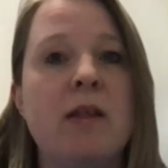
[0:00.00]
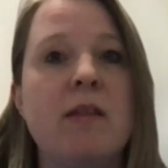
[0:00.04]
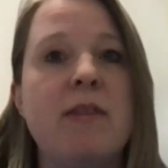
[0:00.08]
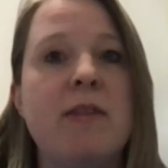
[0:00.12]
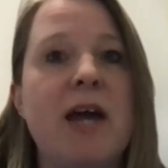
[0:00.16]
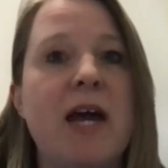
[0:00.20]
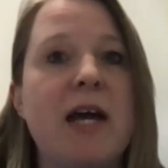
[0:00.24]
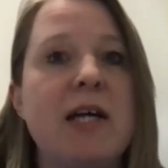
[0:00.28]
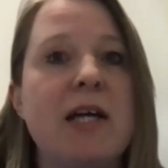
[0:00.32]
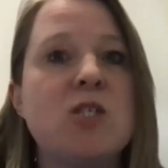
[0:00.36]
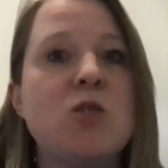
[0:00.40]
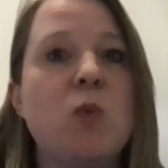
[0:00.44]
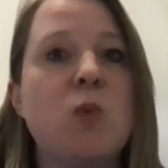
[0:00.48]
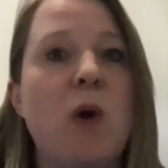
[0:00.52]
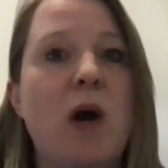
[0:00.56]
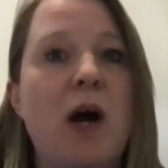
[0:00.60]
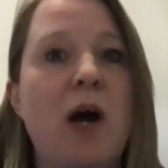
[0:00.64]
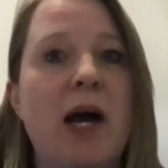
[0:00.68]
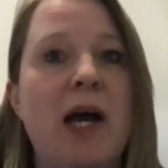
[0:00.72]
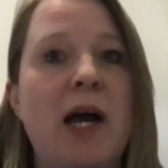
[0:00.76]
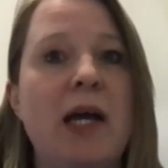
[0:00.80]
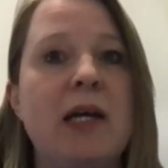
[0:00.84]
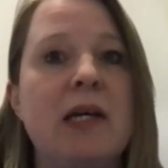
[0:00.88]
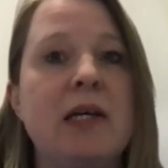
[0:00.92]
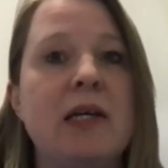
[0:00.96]
That's
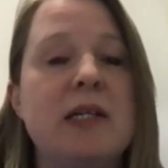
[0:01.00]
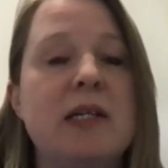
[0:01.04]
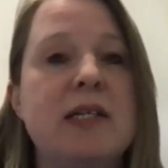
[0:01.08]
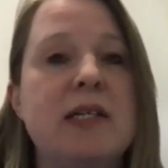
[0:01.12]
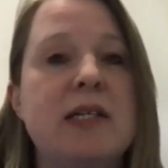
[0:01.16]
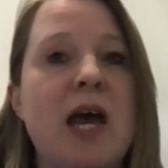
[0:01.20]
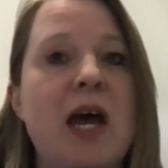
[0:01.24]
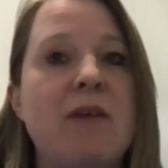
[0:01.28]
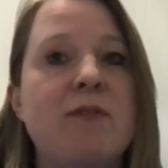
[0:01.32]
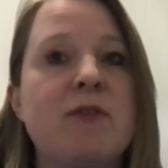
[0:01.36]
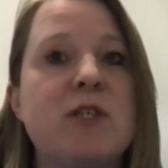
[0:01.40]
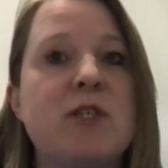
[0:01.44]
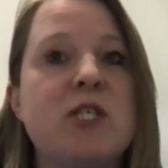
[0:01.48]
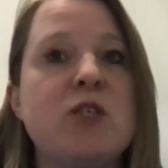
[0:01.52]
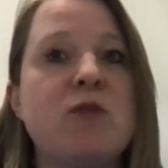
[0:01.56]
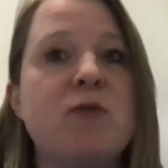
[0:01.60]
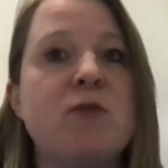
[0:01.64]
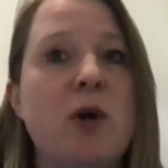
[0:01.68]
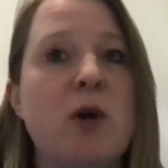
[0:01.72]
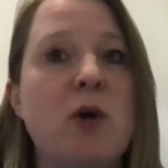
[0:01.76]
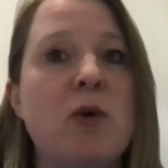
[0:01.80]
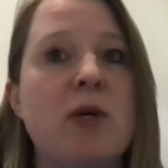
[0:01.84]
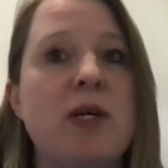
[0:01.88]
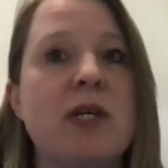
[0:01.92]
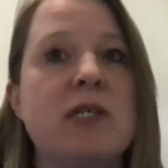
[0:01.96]
why NAVTA's
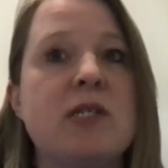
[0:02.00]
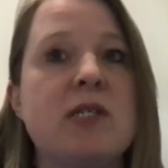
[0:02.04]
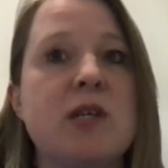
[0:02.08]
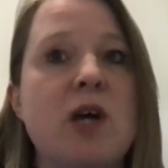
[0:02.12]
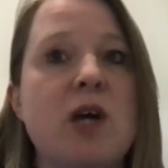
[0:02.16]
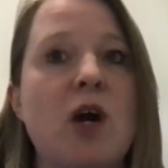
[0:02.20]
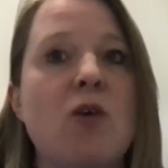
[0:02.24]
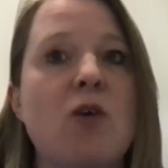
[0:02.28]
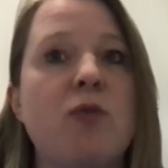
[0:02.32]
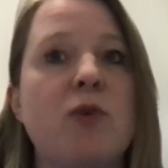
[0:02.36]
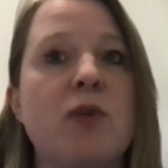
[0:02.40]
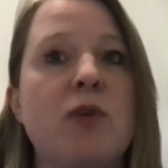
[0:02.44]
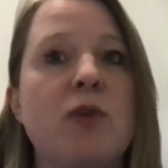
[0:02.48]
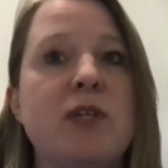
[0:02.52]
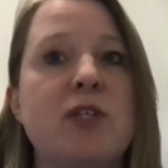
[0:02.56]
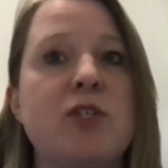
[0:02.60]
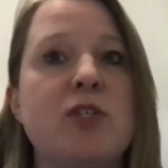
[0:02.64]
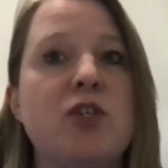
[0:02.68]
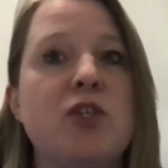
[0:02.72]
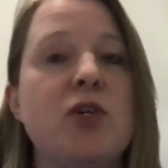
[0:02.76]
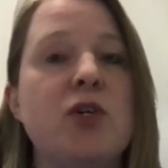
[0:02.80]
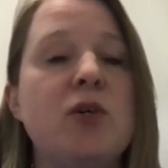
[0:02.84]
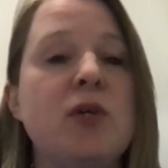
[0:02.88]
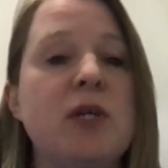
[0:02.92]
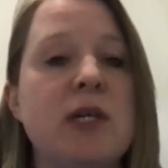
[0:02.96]
focus over the
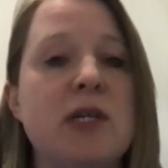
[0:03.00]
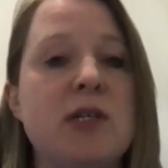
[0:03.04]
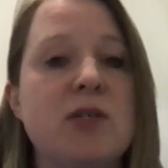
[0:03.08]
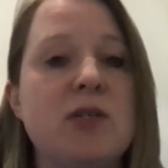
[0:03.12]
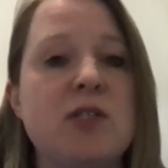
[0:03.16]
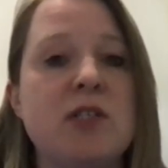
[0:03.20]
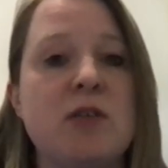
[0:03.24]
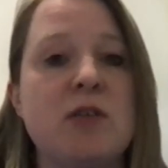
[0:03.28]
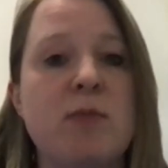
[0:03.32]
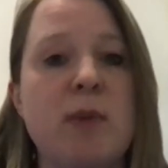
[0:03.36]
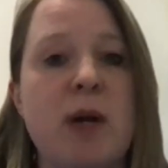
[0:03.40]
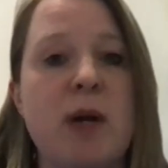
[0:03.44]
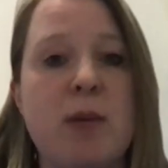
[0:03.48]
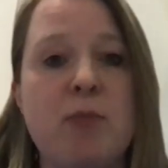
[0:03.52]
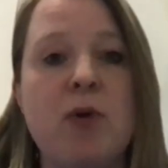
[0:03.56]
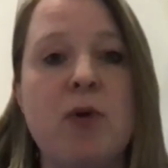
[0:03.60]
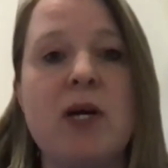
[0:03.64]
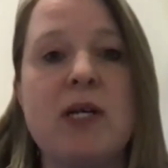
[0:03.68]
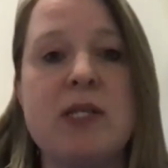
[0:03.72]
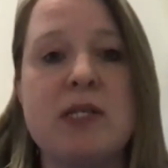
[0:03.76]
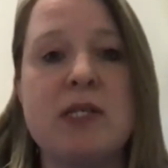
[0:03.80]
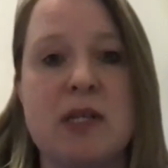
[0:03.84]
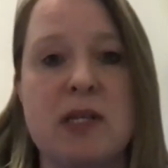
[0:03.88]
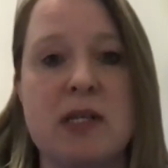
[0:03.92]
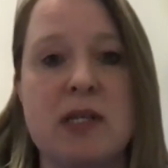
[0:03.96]
two years of my
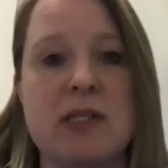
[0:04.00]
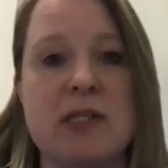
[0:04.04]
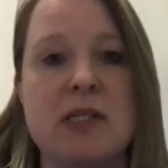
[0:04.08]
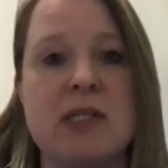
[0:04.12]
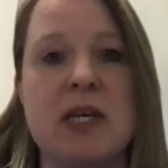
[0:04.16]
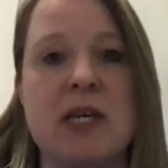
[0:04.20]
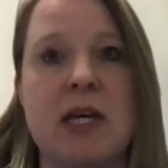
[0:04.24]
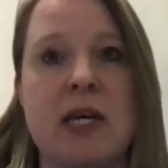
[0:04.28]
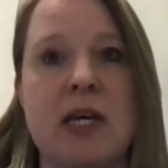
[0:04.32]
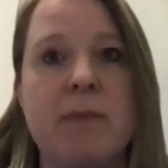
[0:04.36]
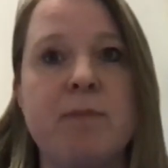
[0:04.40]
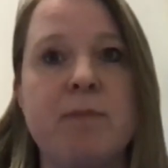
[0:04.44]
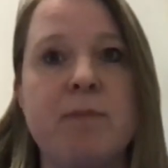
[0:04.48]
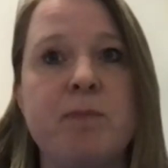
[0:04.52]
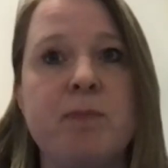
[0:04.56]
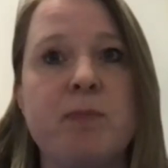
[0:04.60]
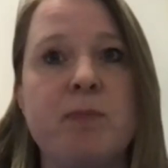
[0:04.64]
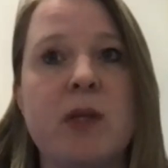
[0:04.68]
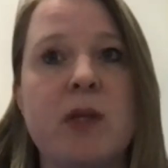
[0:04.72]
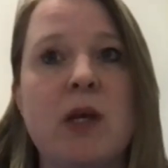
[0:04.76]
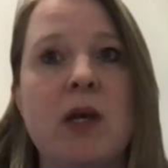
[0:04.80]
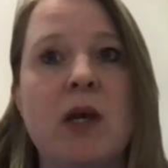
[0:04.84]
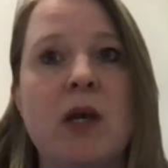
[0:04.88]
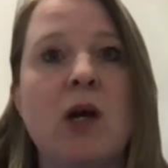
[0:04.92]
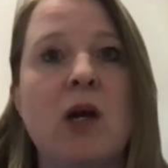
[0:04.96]
presidency
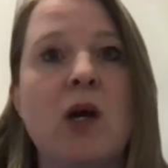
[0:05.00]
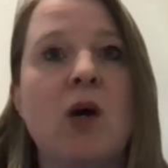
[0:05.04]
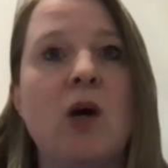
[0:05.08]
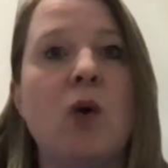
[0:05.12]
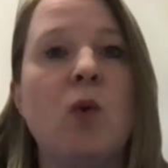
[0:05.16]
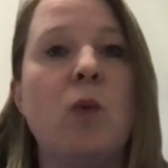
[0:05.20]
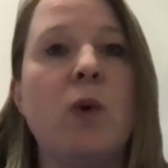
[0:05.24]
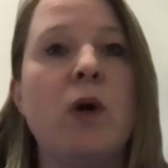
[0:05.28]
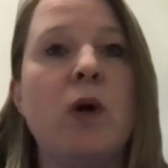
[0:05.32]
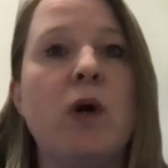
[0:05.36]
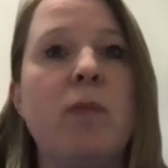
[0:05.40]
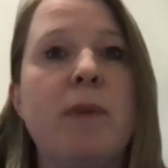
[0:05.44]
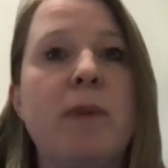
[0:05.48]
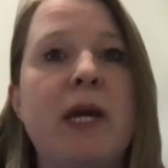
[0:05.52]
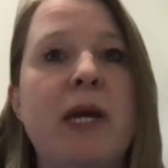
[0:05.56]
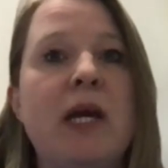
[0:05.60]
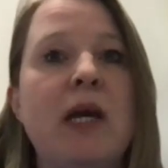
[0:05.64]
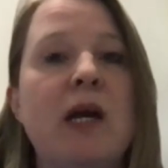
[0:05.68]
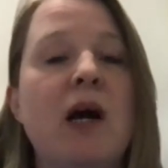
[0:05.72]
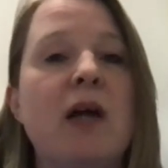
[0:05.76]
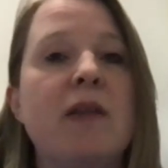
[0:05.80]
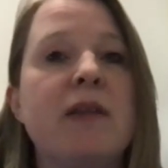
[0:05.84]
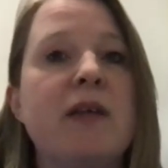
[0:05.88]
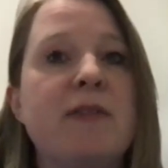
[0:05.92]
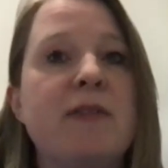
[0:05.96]
will
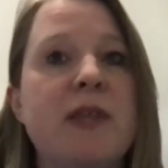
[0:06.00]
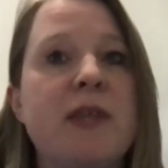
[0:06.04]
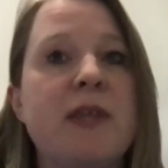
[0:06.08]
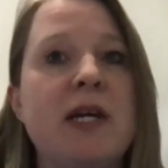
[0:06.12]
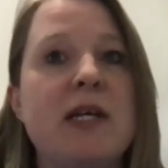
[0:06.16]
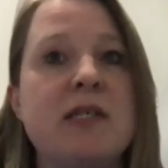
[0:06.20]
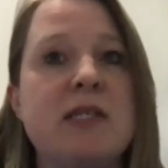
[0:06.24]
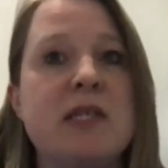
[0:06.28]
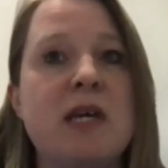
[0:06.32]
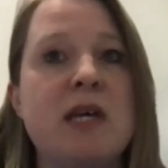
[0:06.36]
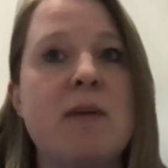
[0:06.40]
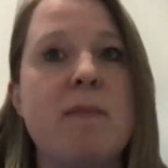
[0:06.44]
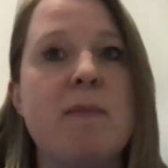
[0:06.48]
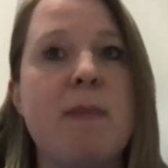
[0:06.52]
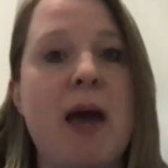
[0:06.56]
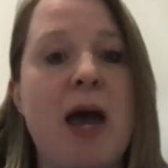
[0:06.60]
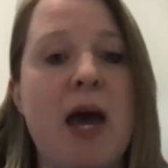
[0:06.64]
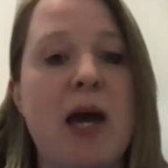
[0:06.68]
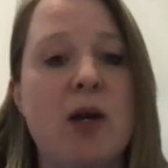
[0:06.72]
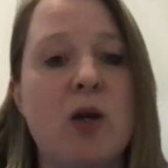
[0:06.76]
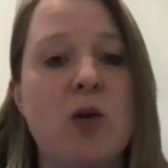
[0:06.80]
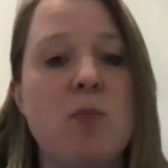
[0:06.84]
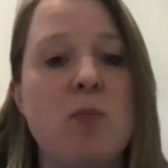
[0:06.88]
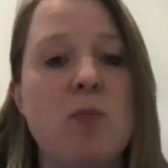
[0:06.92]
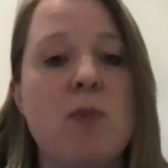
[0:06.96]
be on the things that
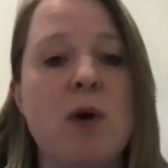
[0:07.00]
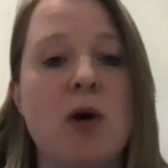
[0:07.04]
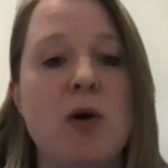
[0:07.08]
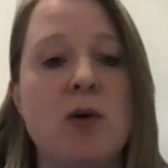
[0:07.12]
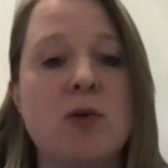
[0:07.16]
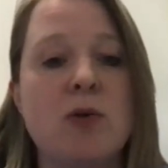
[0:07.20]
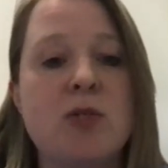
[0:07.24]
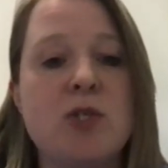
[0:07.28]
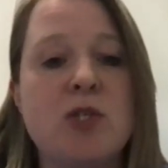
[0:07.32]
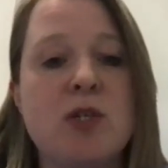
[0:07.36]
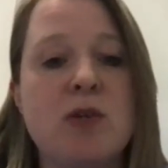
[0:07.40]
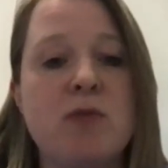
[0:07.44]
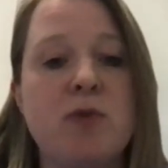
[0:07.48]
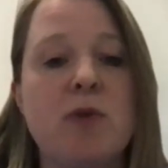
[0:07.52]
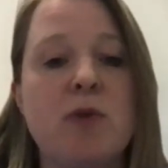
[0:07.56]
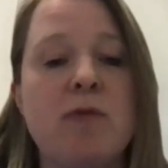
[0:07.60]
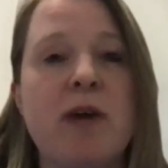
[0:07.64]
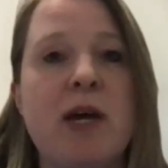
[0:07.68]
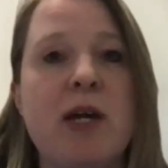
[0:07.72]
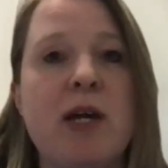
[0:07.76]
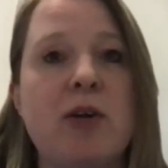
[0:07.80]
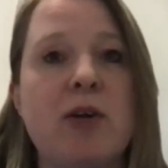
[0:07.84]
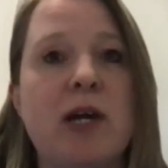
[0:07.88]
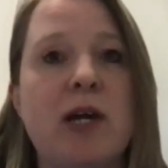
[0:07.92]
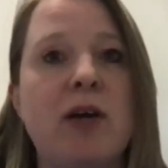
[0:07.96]
matter most for
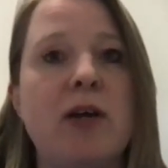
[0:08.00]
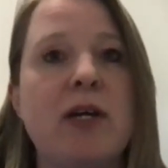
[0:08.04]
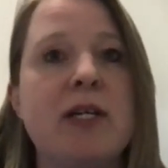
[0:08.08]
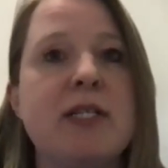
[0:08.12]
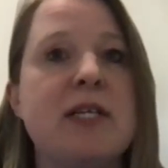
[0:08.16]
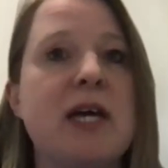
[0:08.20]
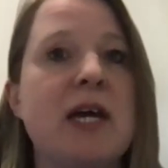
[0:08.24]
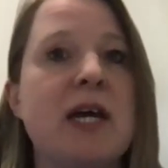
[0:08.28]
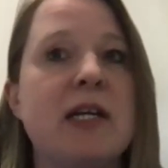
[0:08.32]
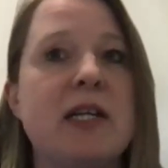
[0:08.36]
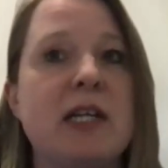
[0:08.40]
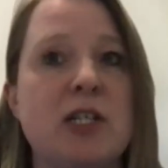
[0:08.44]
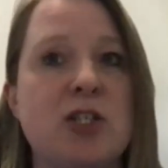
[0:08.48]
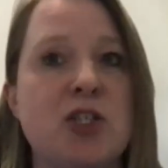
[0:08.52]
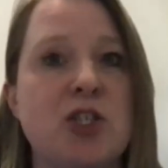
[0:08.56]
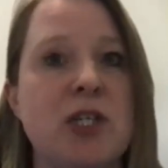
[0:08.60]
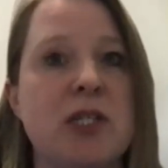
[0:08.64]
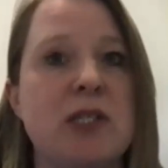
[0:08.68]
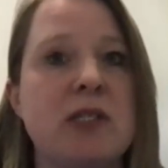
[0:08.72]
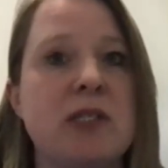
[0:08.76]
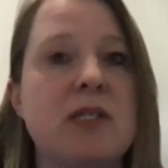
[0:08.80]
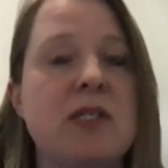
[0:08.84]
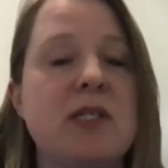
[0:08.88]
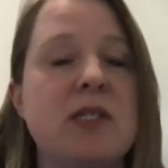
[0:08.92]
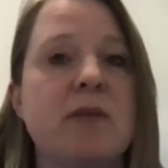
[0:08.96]
veterinary
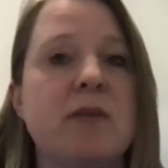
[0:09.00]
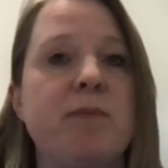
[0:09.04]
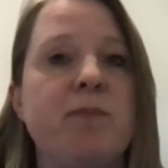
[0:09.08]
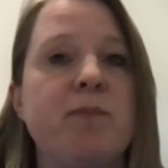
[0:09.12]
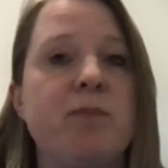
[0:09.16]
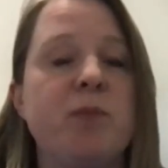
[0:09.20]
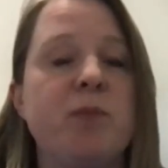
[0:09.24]
technicians